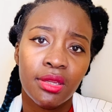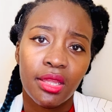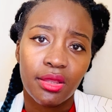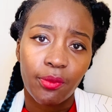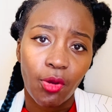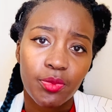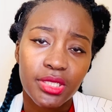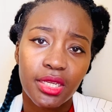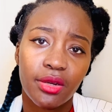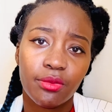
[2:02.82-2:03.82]
in the
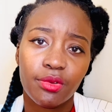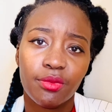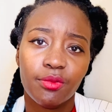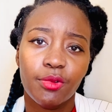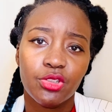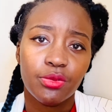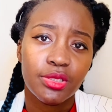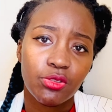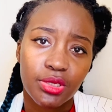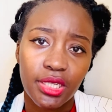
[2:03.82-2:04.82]
property and which
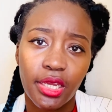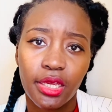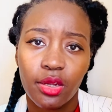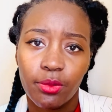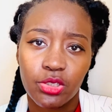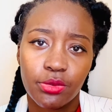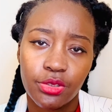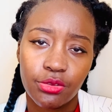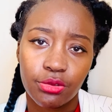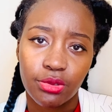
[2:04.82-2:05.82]
ones you're taking and which
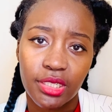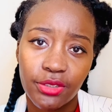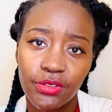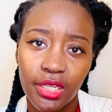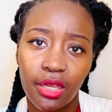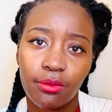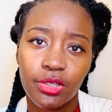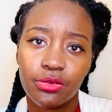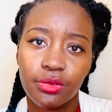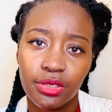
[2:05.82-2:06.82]
ones you're leaving and
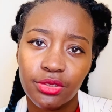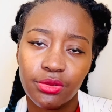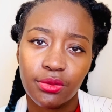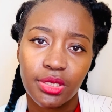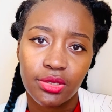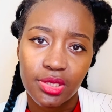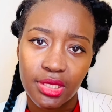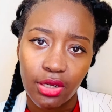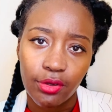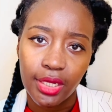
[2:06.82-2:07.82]
which ones you want to
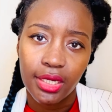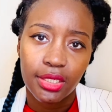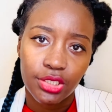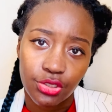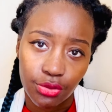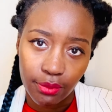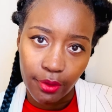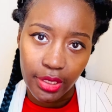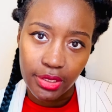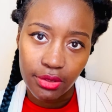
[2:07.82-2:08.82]
sell at an additional
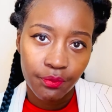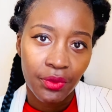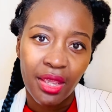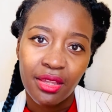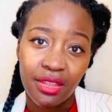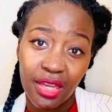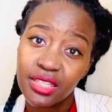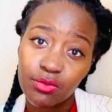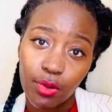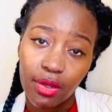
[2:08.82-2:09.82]
price. That
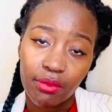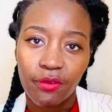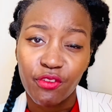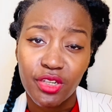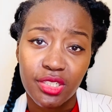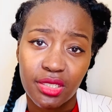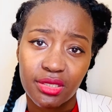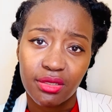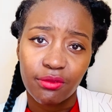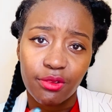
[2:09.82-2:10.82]
is what fittings and